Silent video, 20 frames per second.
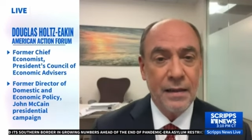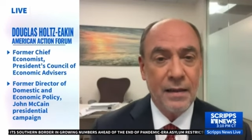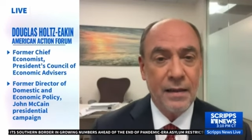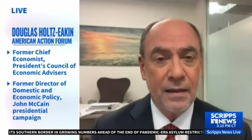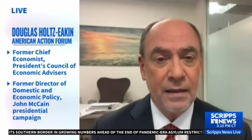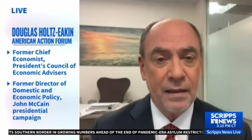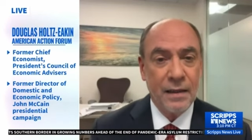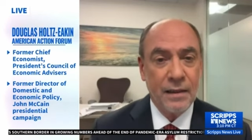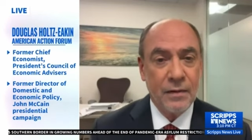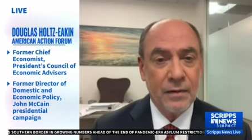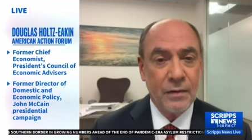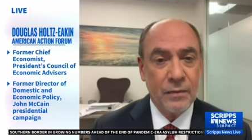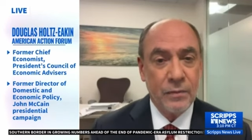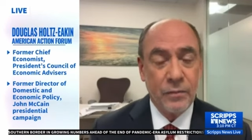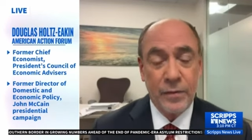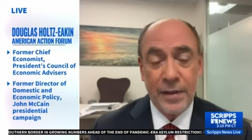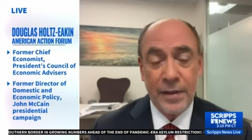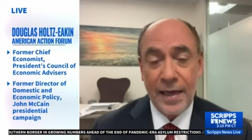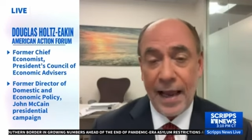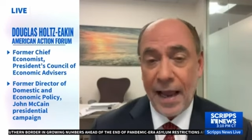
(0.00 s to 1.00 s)
the
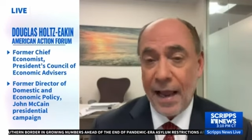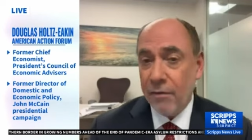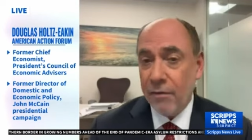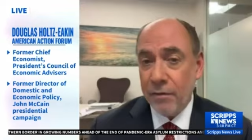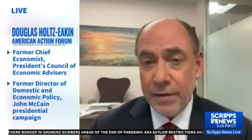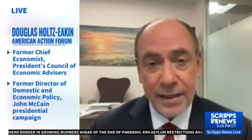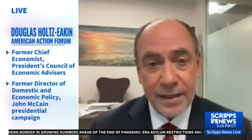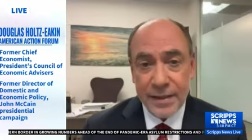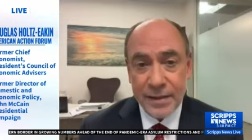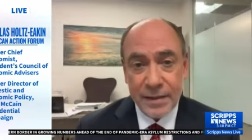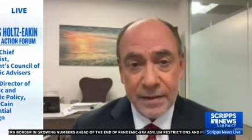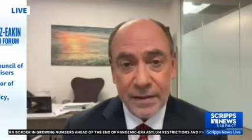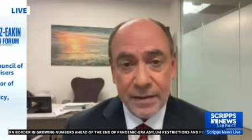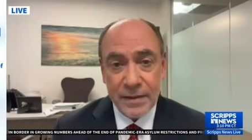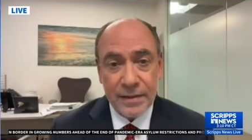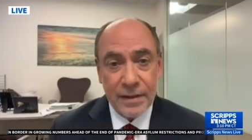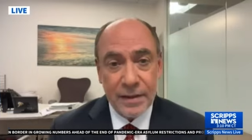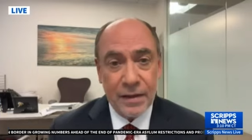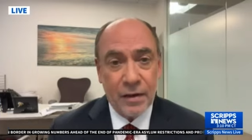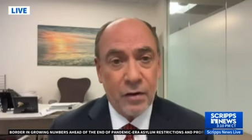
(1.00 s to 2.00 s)
reality is,
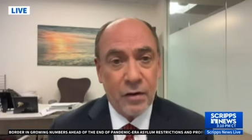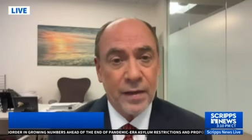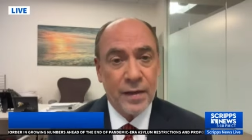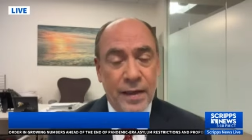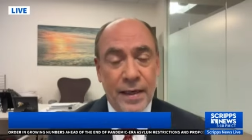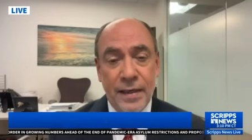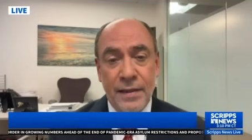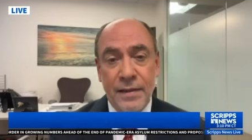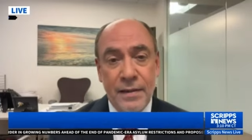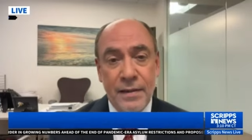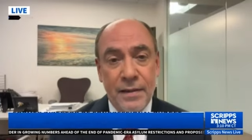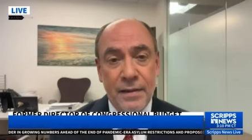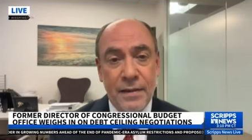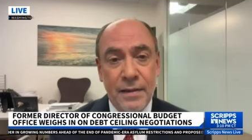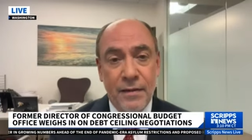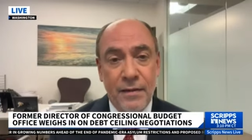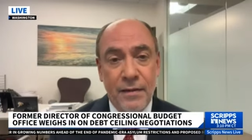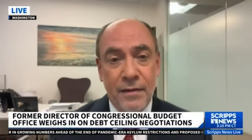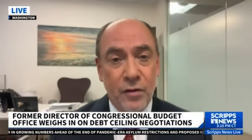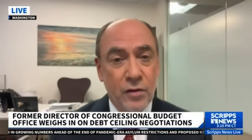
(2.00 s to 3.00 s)
Dell, that
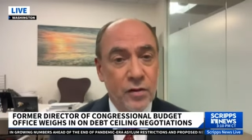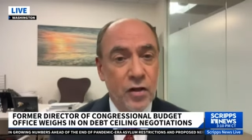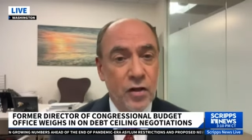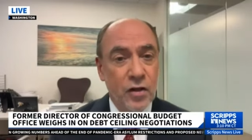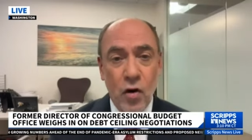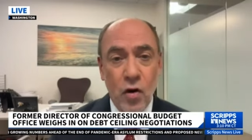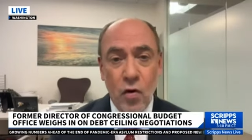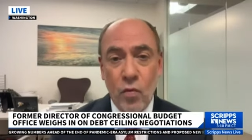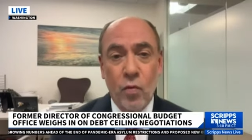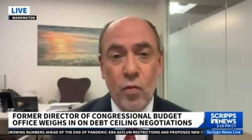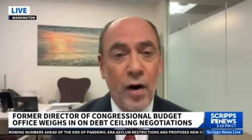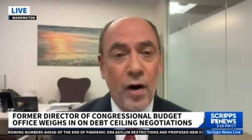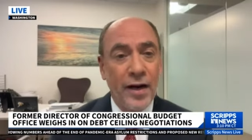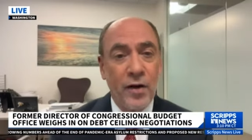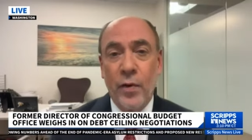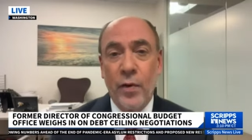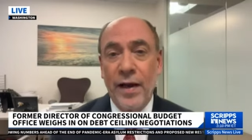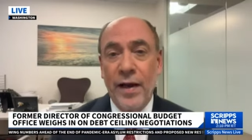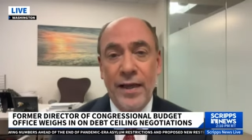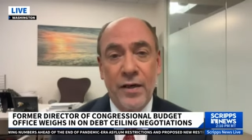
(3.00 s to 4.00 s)
there's no
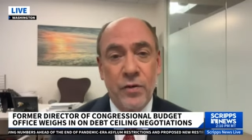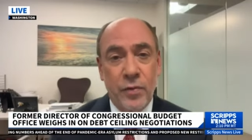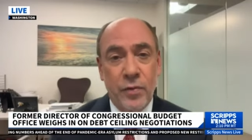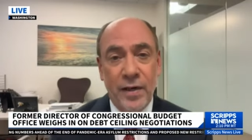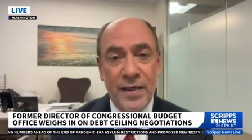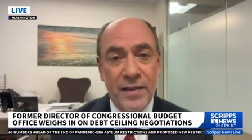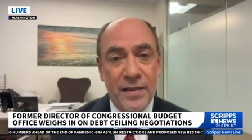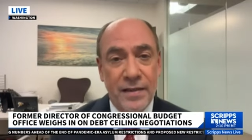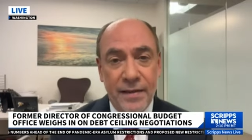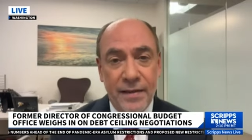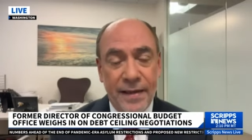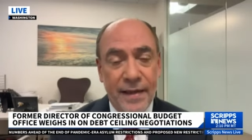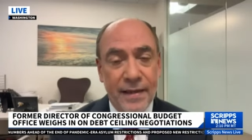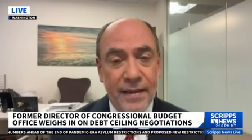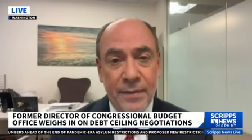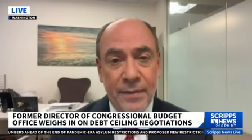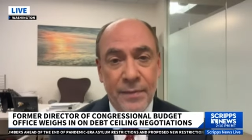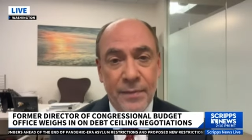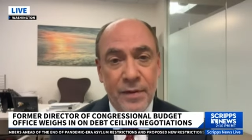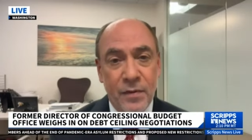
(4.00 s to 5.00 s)
right way to raise the
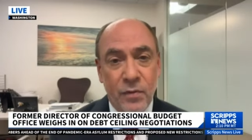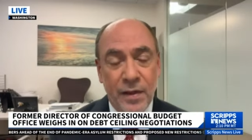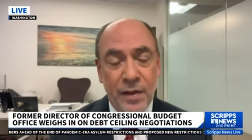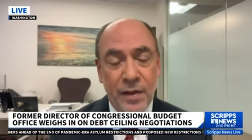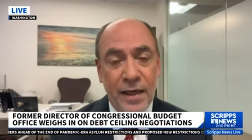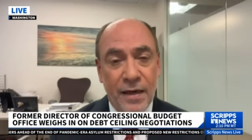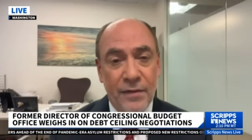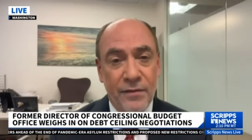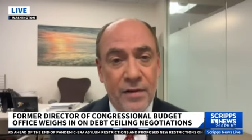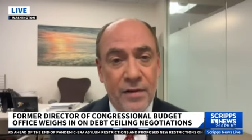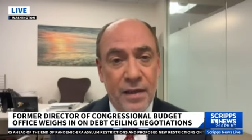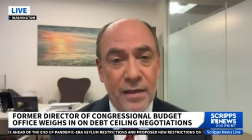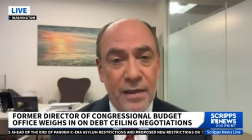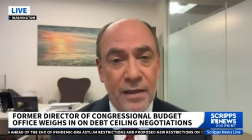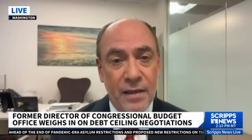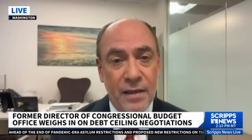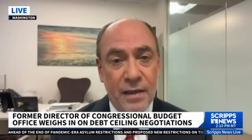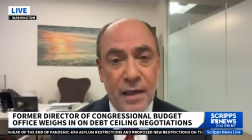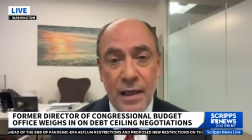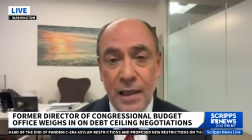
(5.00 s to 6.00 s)
debt limit. We have done
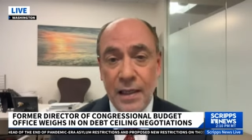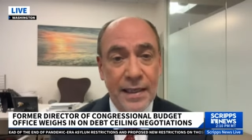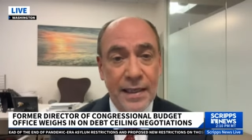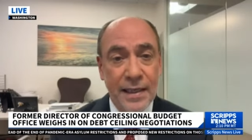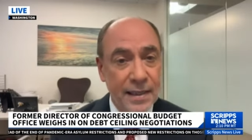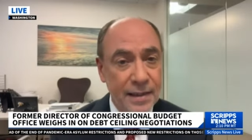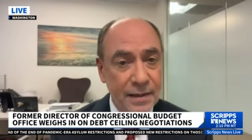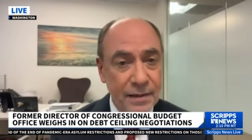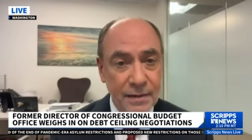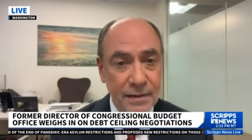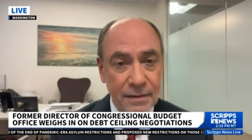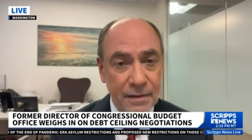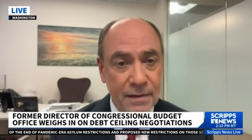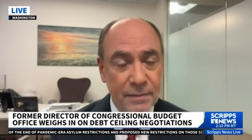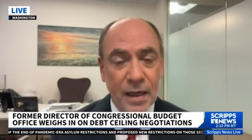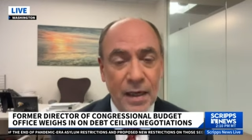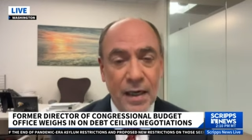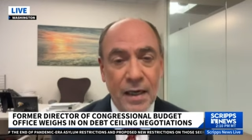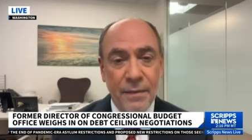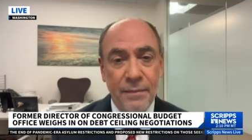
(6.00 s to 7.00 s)
it clean
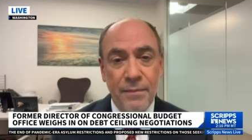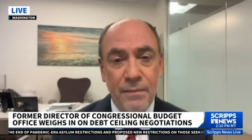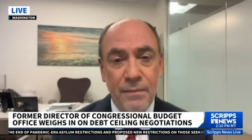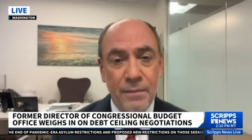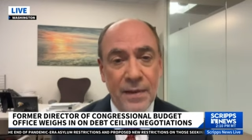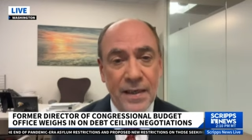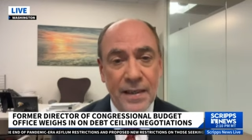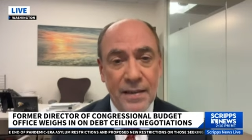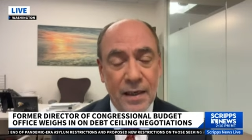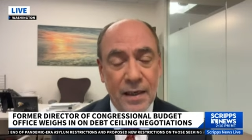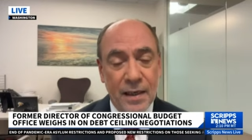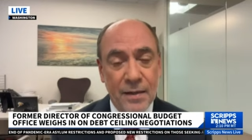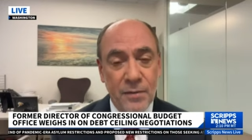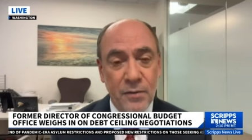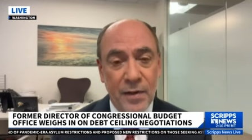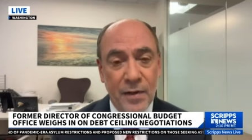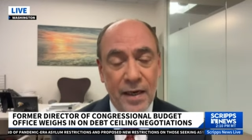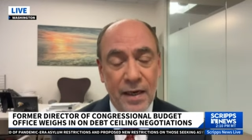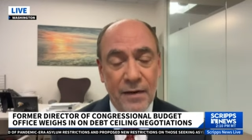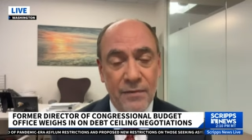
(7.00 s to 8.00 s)
um, many
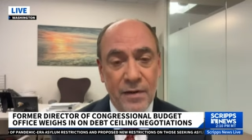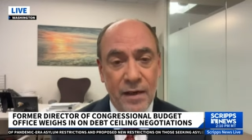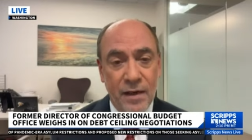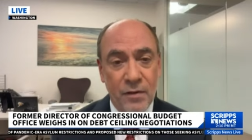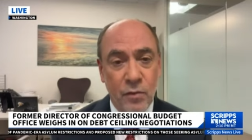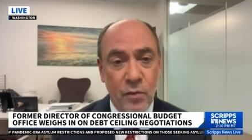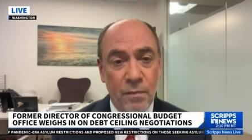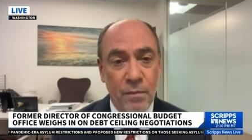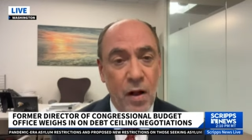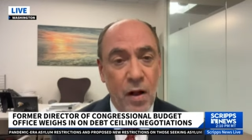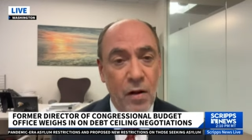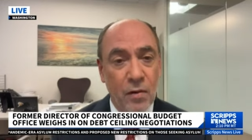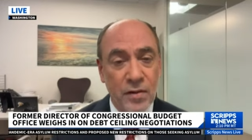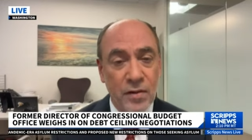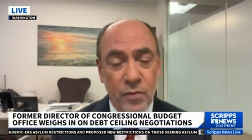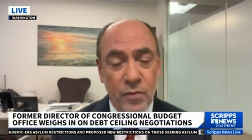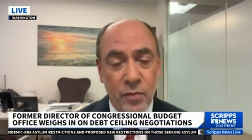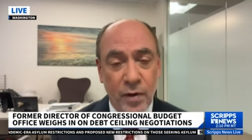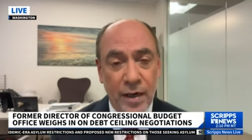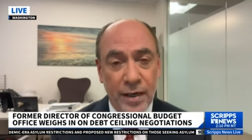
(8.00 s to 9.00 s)
times. We have done it with
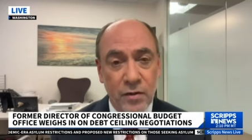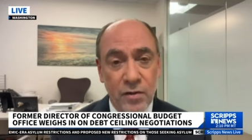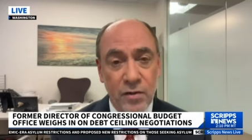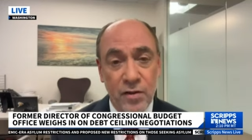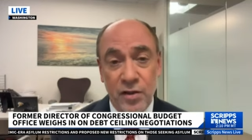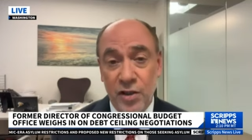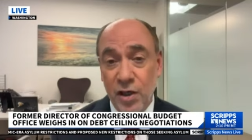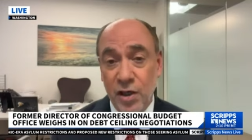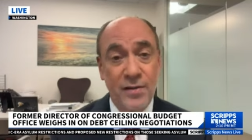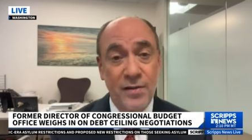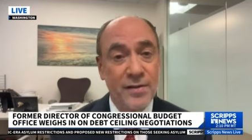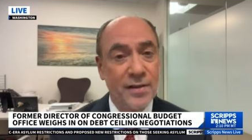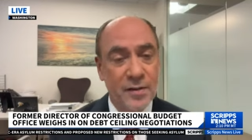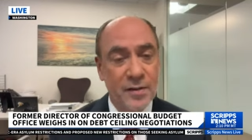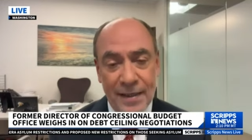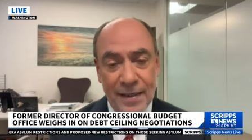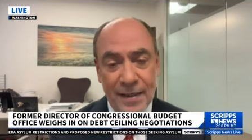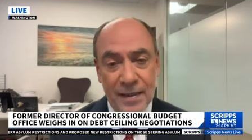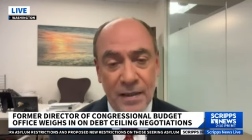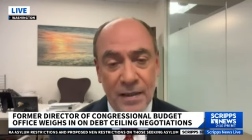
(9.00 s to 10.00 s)
policy riders just
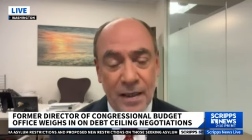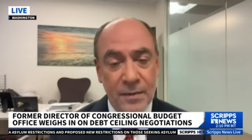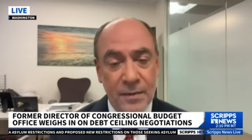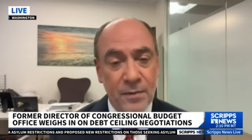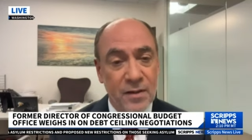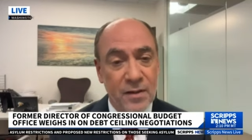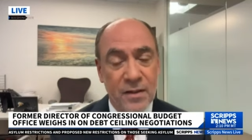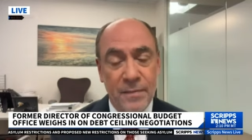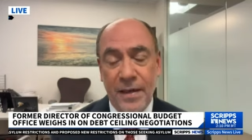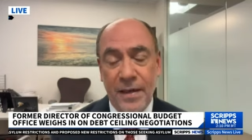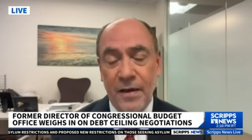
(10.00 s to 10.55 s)
as many times. It's